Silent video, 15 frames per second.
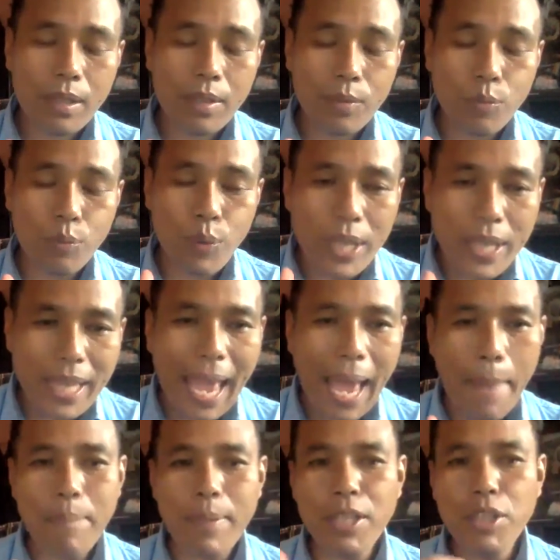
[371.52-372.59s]
We
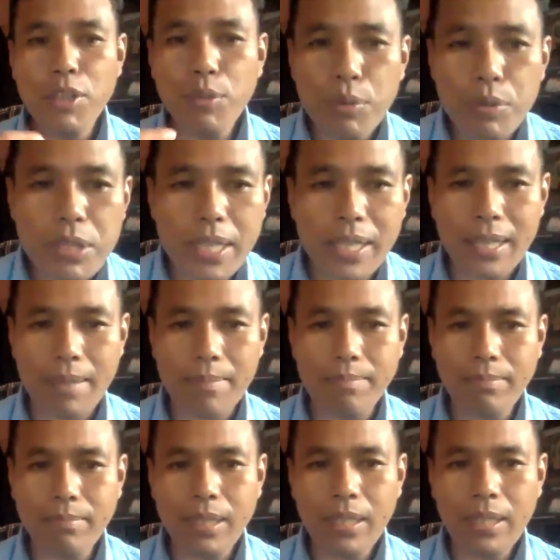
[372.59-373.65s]
have been using
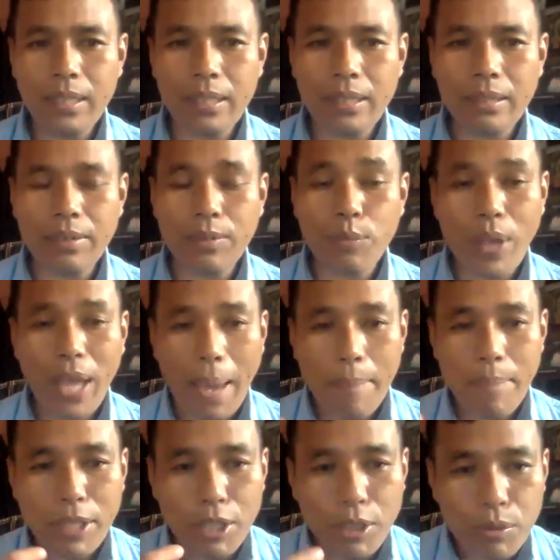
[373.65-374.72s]
them. We have
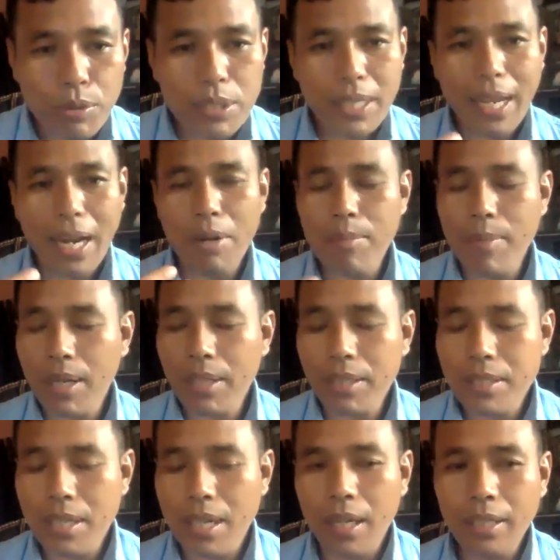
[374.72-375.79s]
been using our
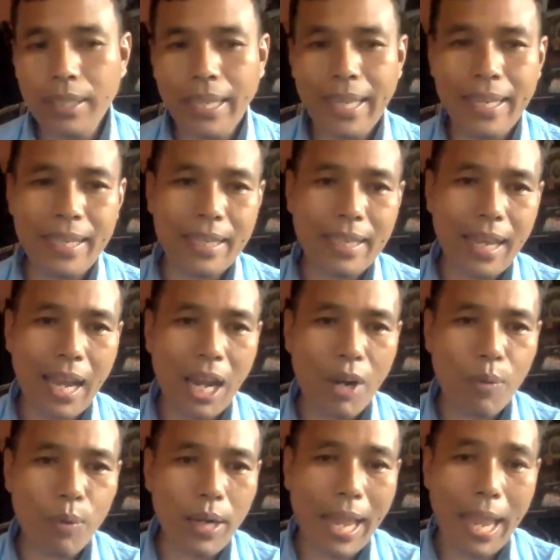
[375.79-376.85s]
mother tongue in
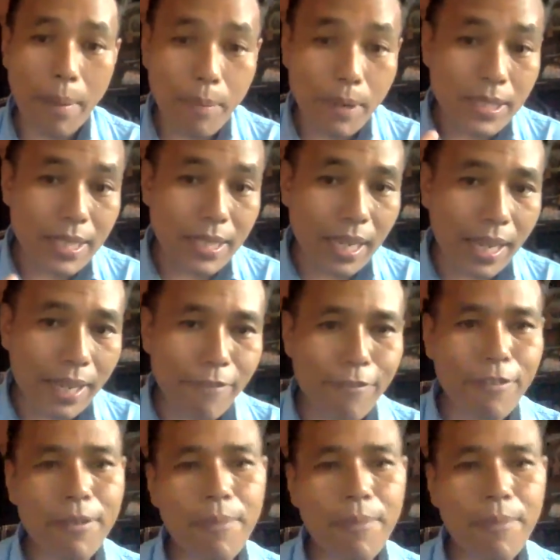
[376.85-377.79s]
our everyday life